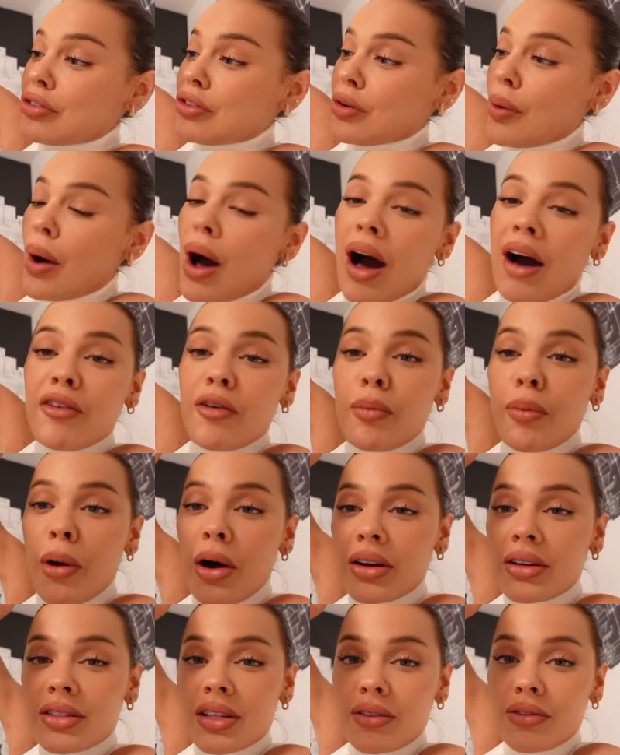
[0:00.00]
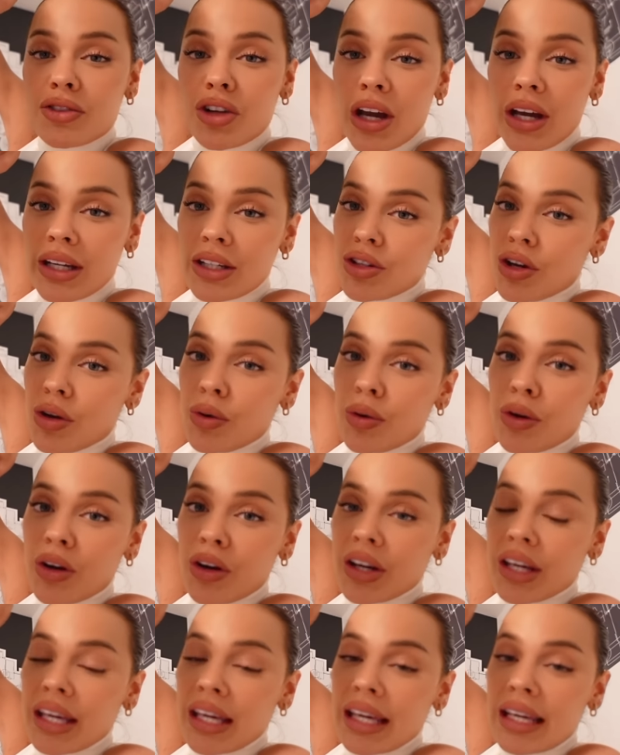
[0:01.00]
through half a box of Trader Joe
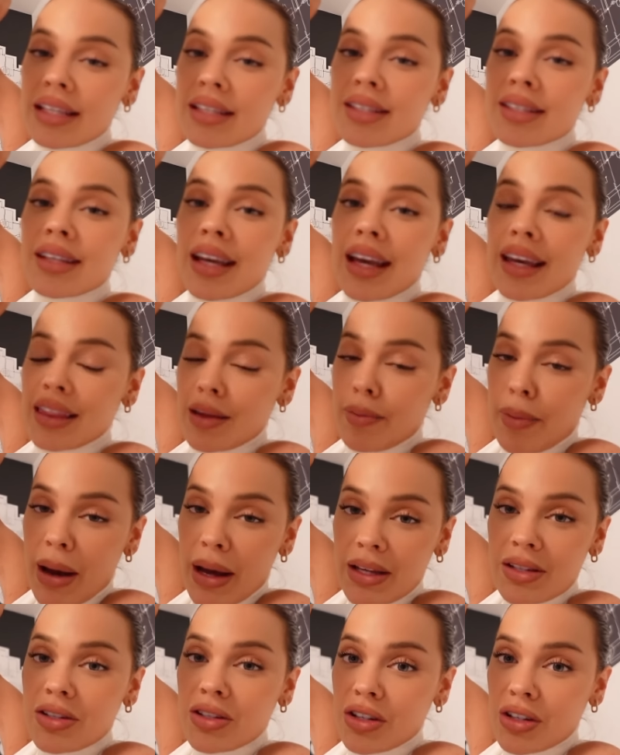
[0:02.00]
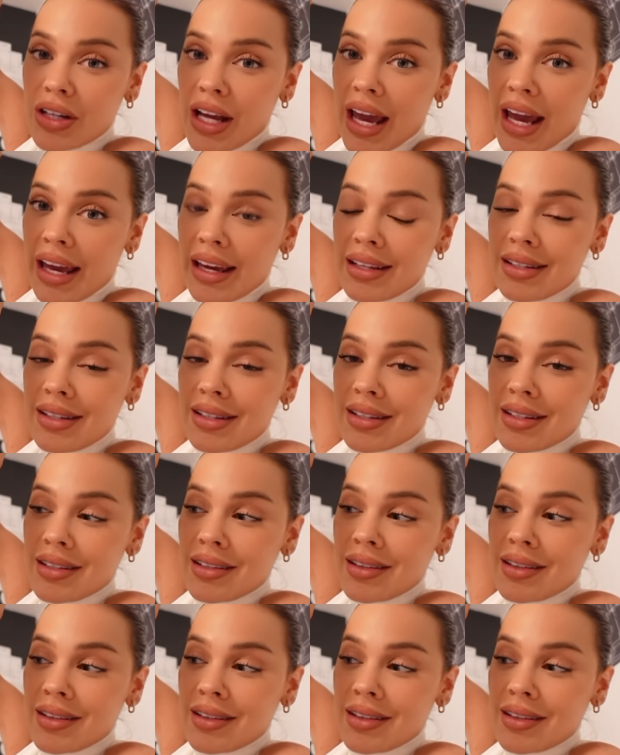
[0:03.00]
cookies in the past two days.